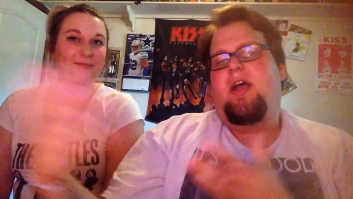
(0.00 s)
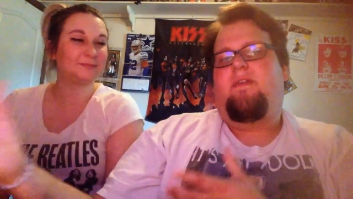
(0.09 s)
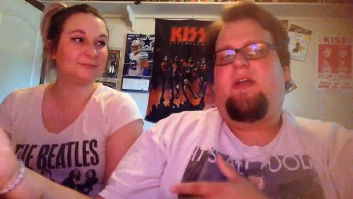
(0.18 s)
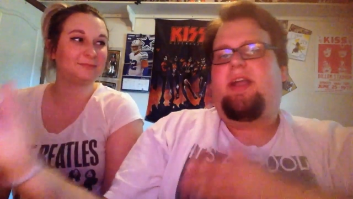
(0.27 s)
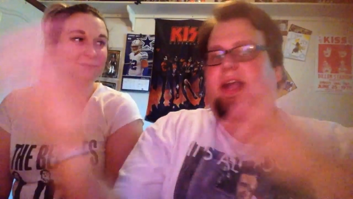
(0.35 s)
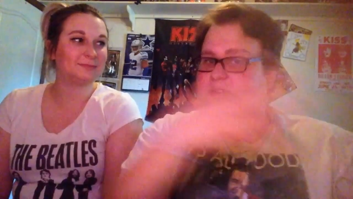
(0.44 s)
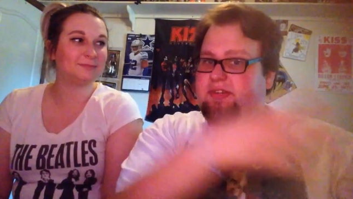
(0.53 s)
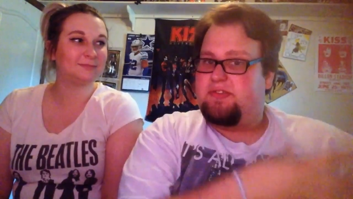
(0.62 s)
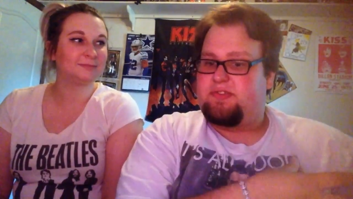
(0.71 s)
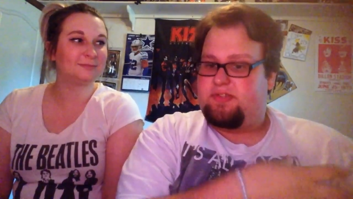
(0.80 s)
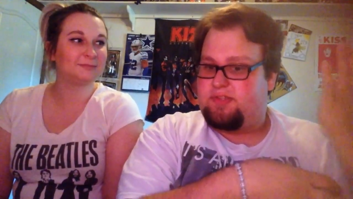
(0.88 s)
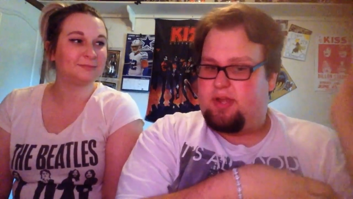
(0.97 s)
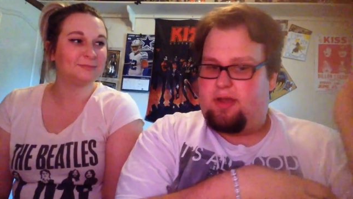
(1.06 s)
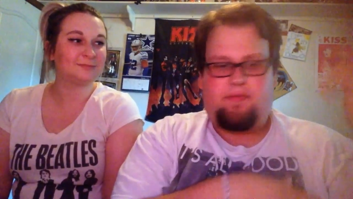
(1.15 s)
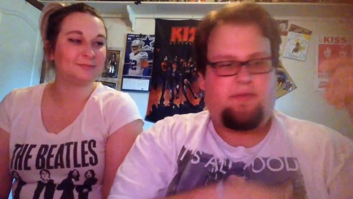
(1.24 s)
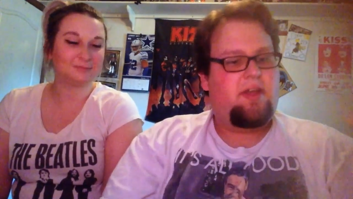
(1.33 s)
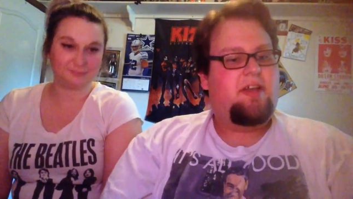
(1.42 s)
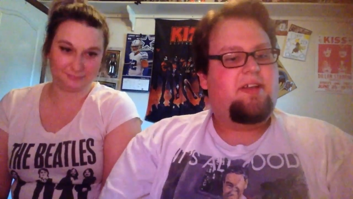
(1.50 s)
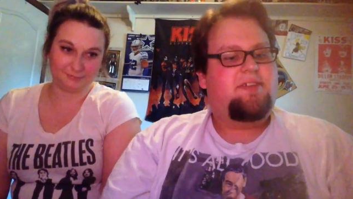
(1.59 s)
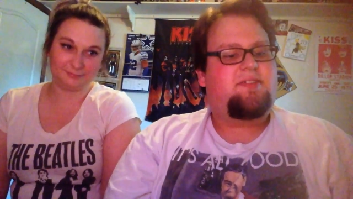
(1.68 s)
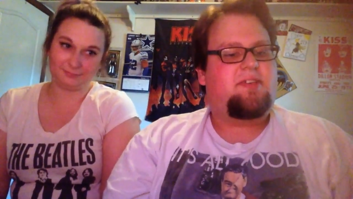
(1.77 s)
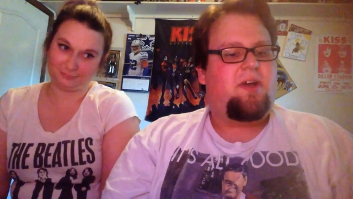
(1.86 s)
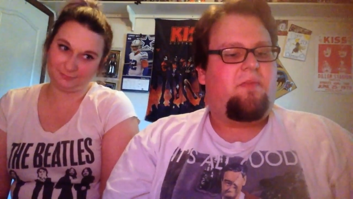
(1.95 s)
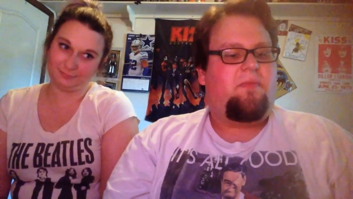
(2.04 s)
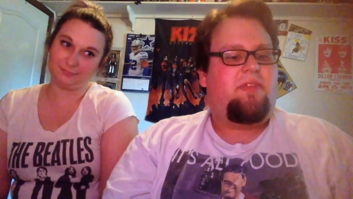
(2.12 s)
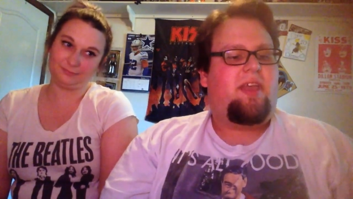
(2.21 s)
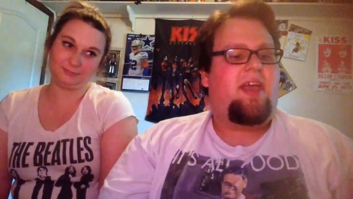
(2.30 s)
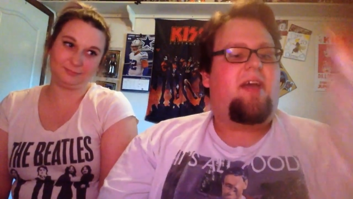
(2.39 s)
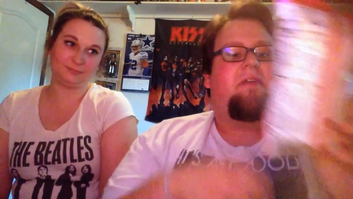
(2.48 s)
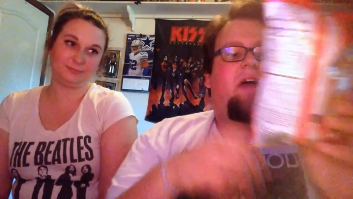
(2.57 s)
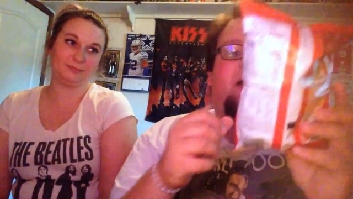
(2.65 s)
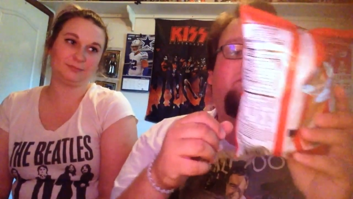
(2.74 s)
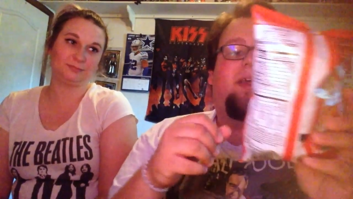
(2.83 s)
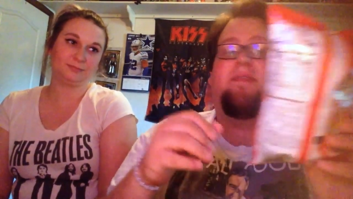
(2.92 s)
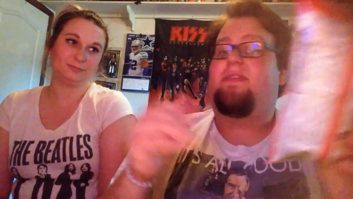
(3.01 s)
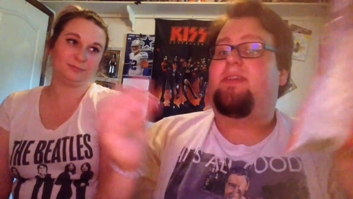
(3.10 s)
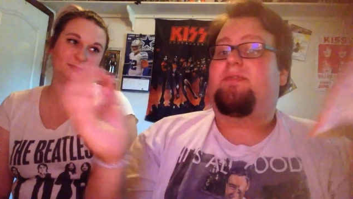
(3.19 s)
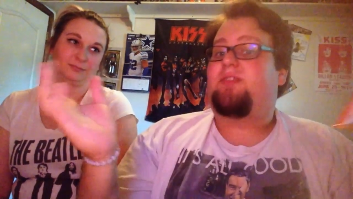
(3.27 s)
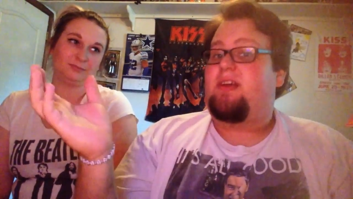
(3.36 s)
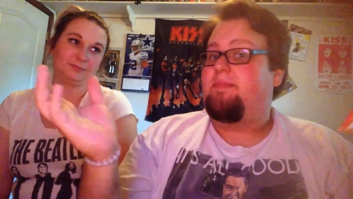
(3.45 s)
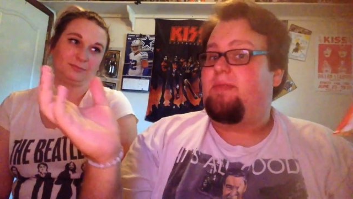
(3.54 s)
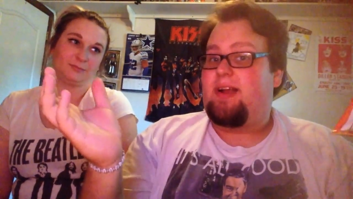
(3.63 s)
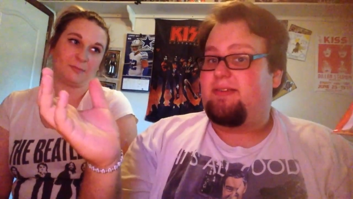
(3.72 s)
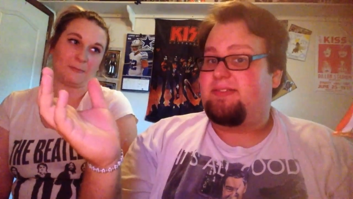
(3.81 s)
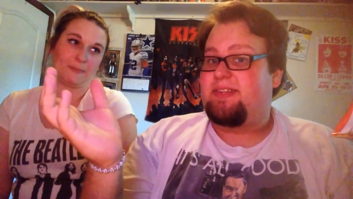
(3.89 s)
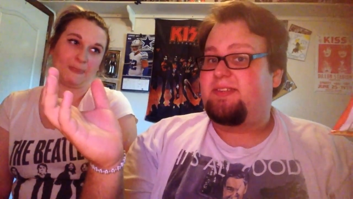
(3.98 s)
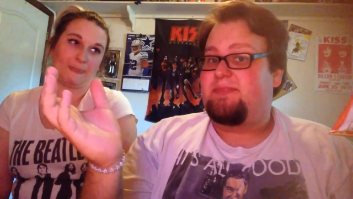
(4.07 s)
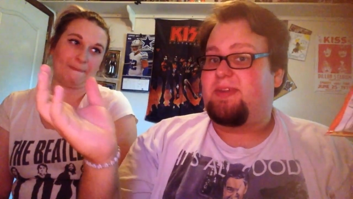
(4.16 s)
Speaker 1: vacations and stuff. So they have. I'm not even going to try to pronounce these